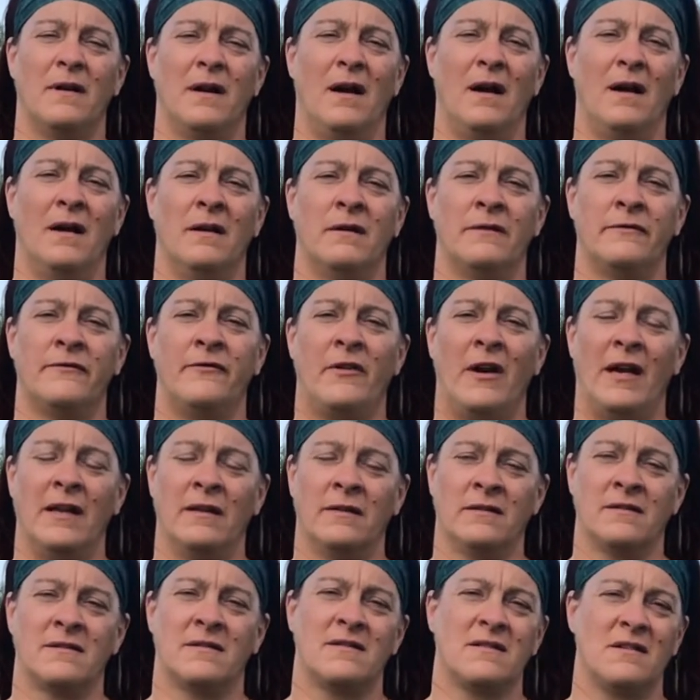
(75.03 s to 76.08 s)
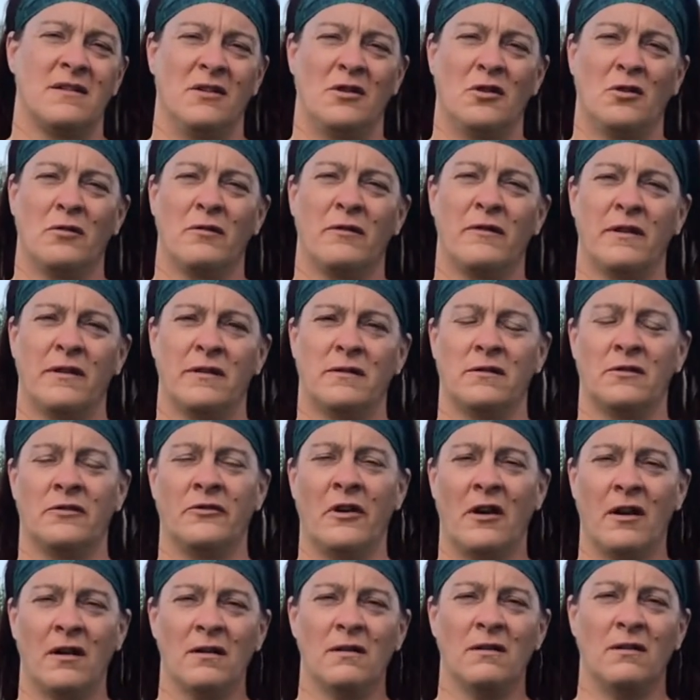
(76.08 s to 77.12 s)
of violence to know that they're
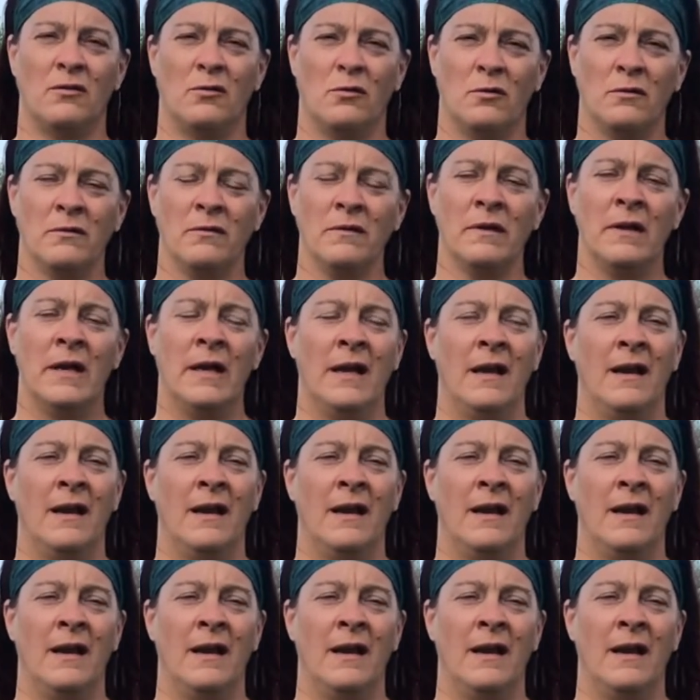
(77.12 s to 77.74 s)
not alone